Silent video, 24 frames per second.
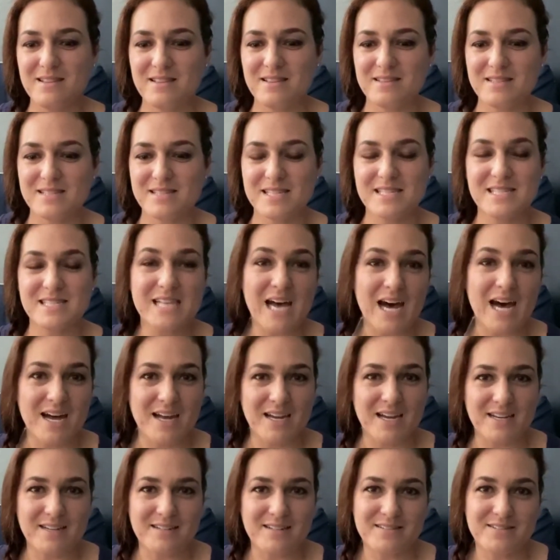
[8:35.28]

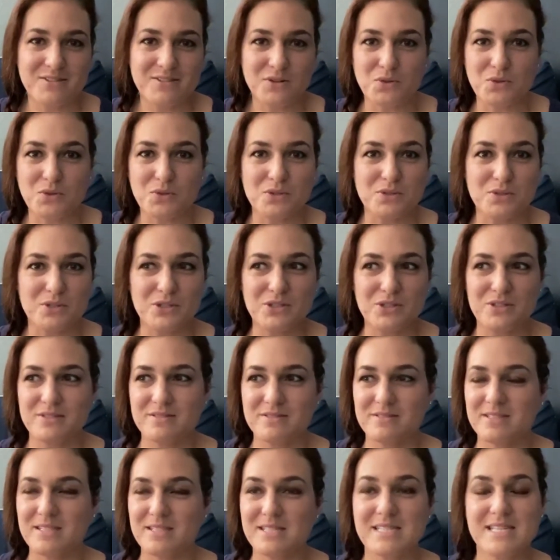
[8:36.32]
designed, or
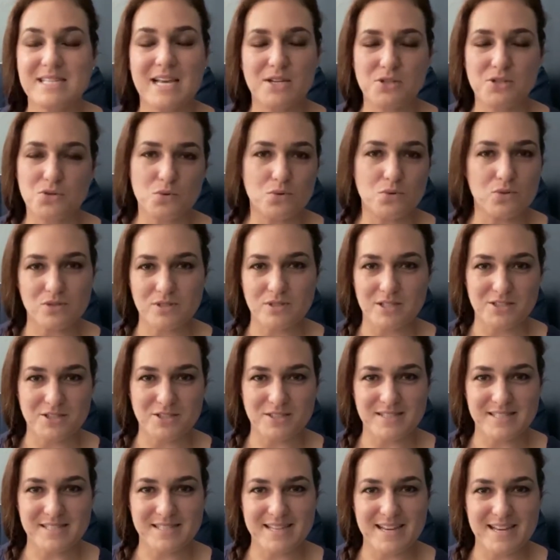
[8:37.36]
scheduled, I should
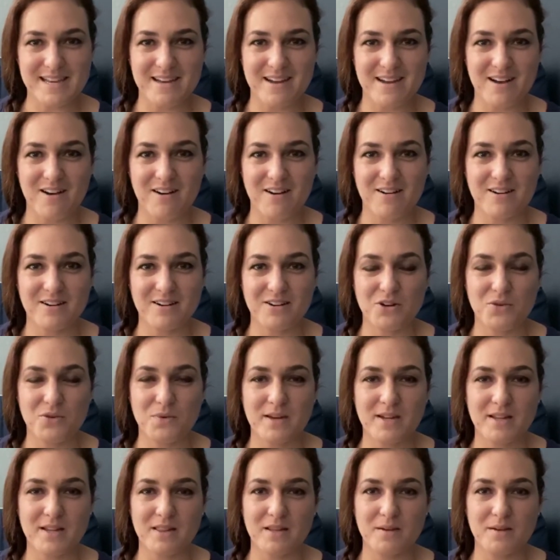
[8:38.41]
say, our
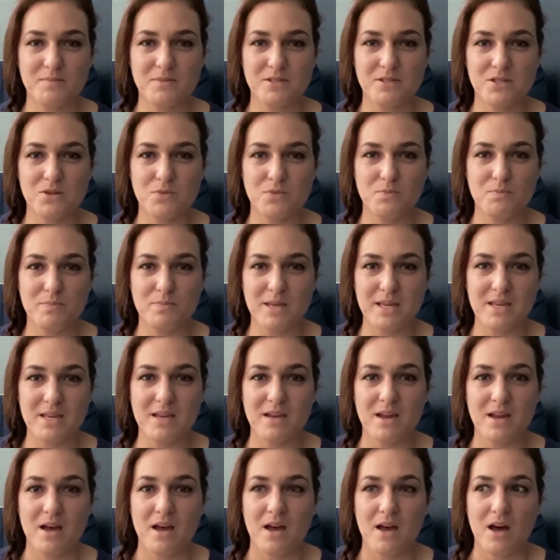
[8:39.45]
curriculum to be
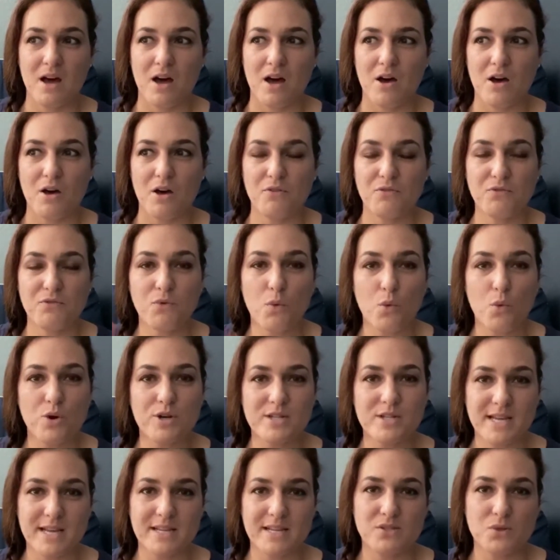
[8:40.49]
4
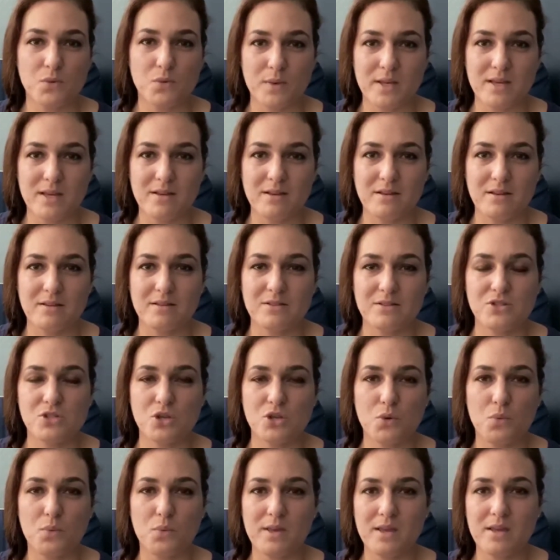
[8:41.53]
days a week. So
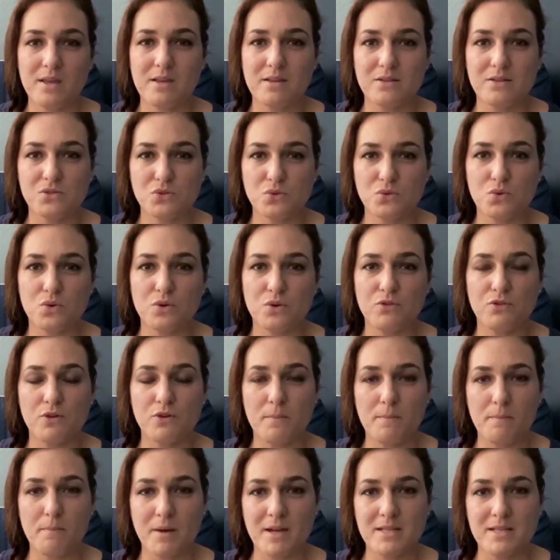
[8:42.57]
we school
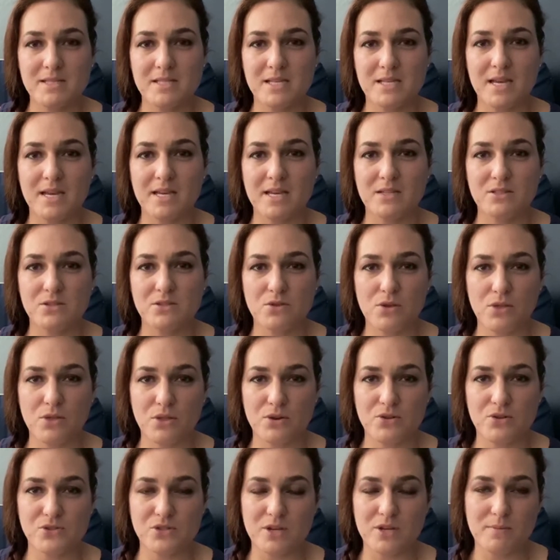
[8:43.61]
from Monday to
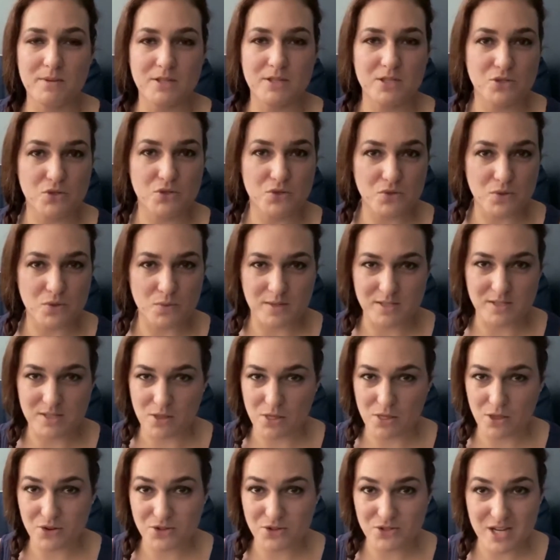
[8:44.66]
Thursday, Monday, Tuesday, Wednesday,
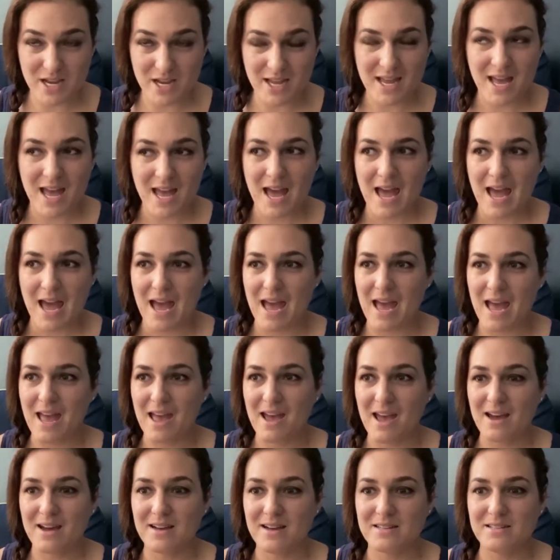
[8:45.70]
Thursday.
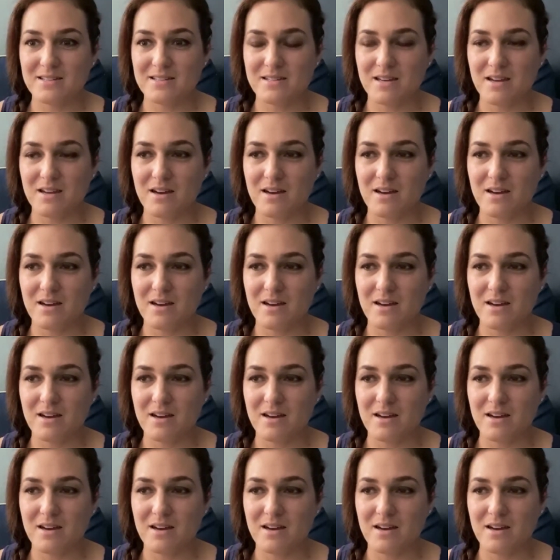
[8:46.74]
And